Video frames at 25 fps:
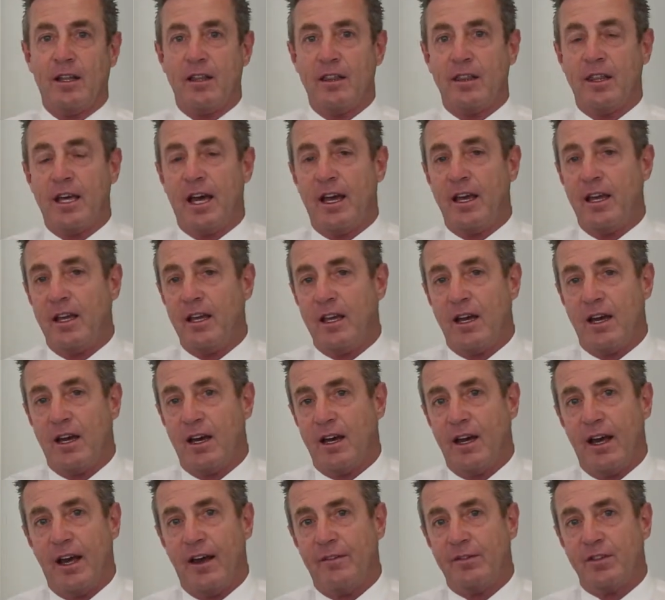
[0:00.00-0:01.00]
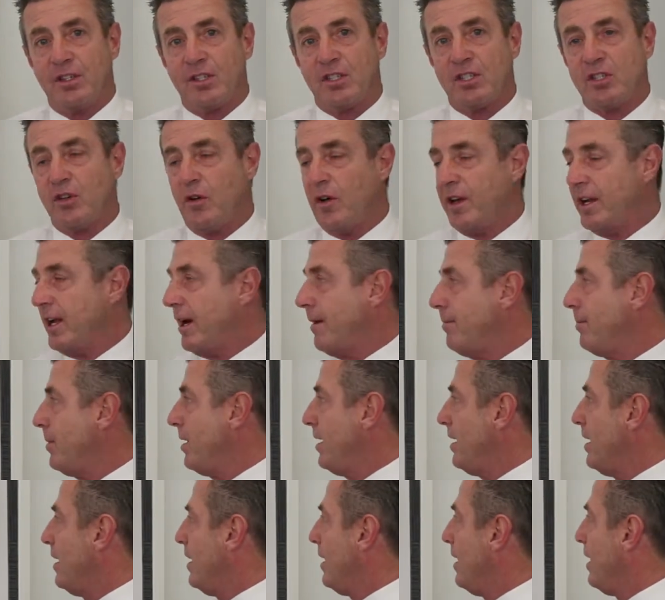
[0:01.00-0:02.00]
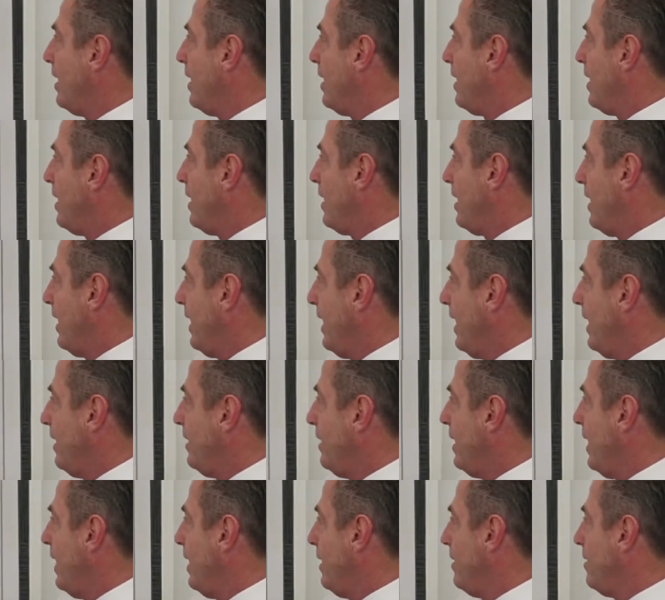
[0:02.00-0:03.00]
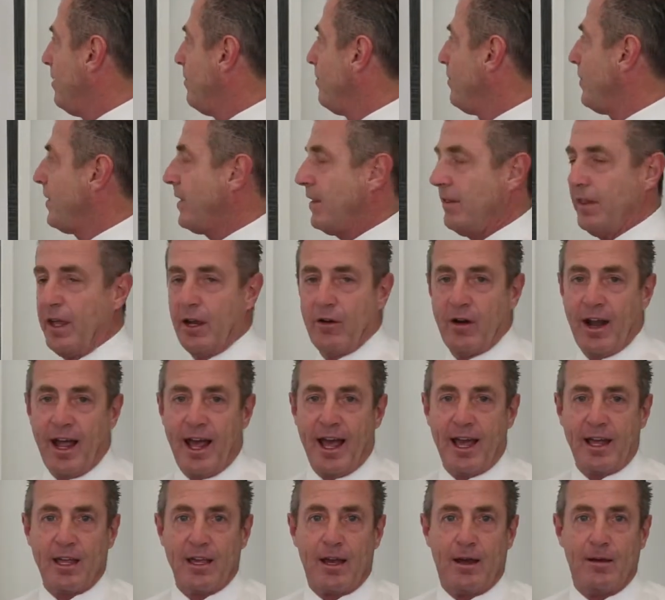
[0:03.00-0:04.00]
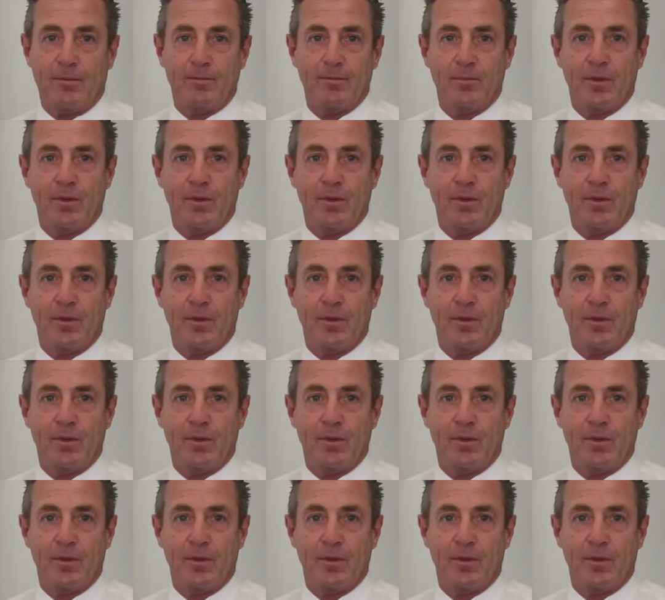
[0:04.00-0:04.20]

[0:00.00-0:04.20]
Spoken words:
they have to sign up, and then they're a hacker.